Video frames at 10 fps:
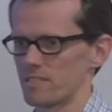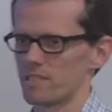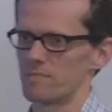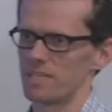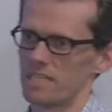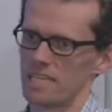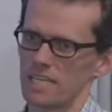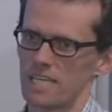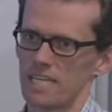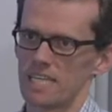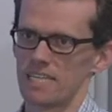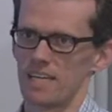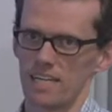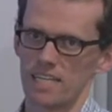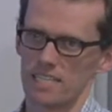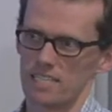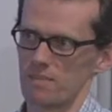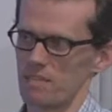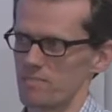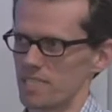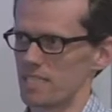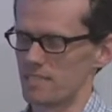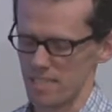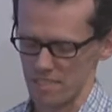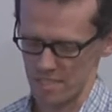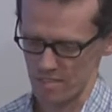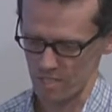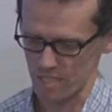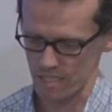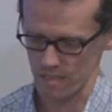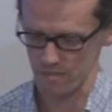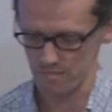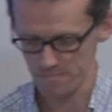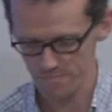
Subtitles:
So you might, in that case, it might be the article title.